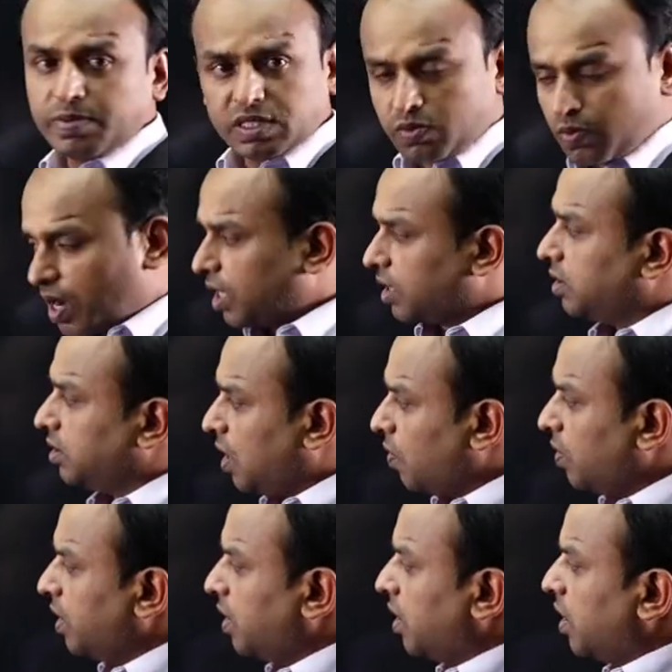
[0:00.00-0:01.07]
means what?
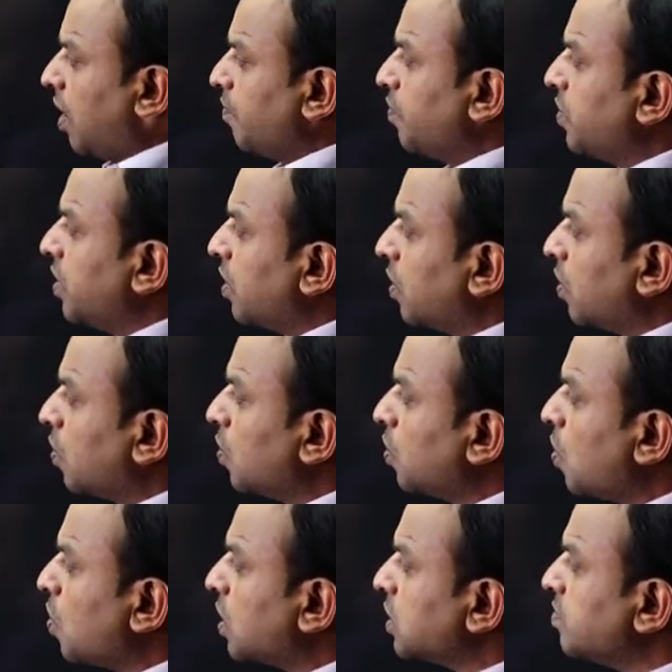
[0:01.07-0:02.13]
Now, uh, observe, root
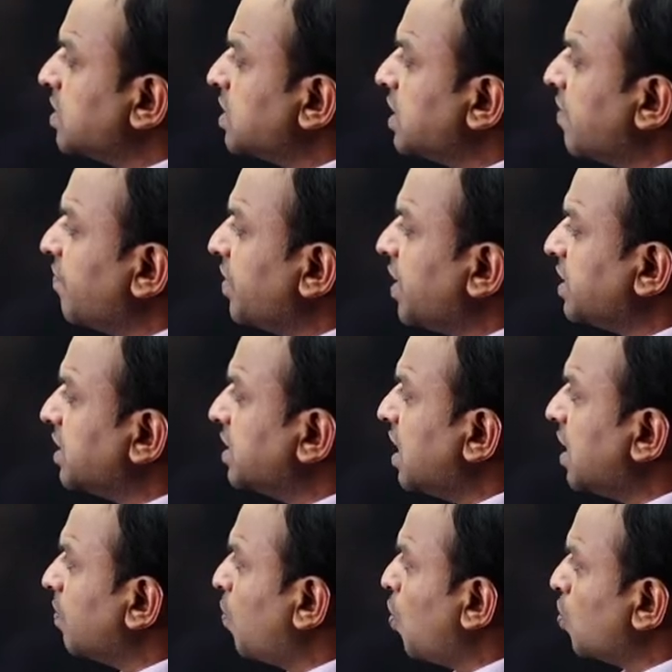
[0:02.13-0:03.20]
locus means definition
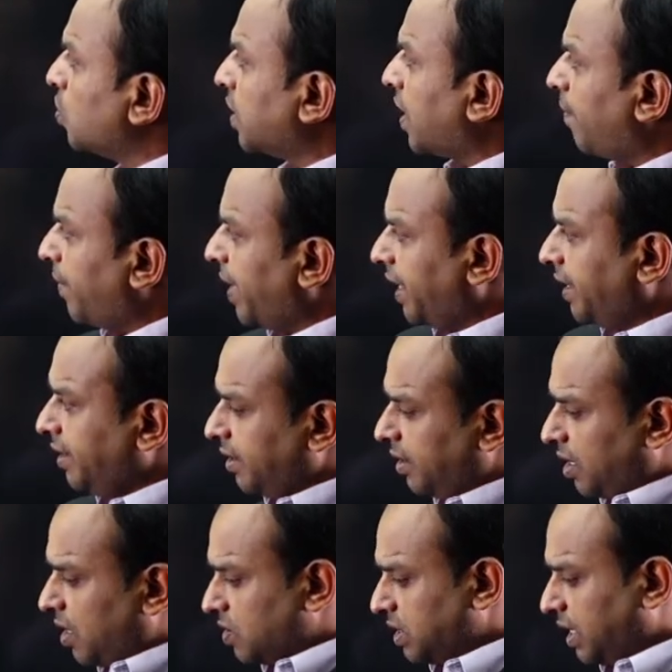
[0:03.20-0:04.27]
here, both combined.
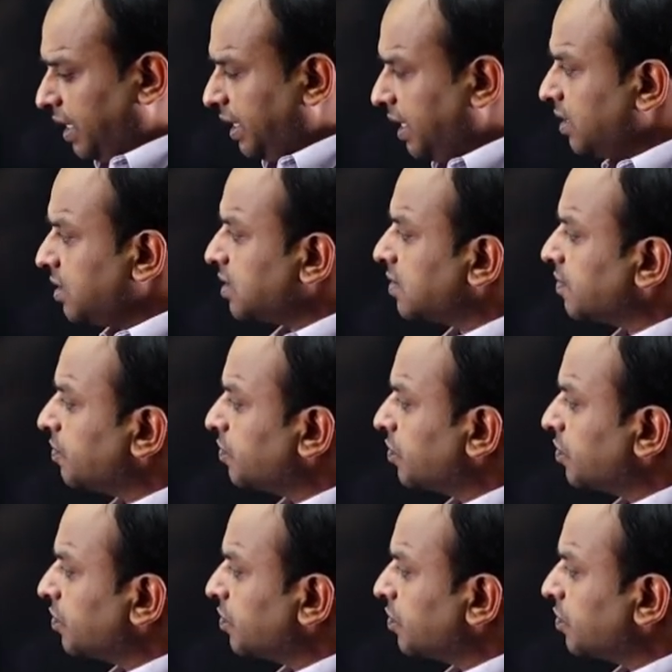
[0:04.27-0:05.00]
Now, sentence.